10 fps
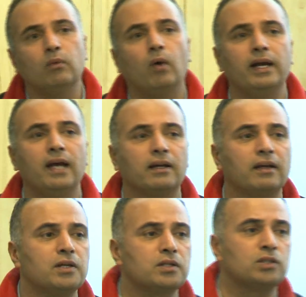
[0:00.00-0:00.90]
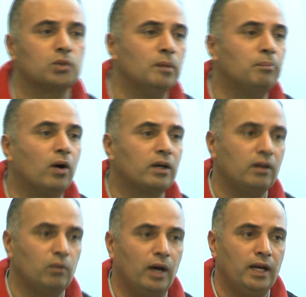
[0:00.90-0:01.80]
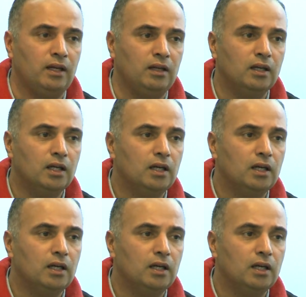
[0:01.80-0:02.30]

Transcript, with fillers: why aggregation is so important and why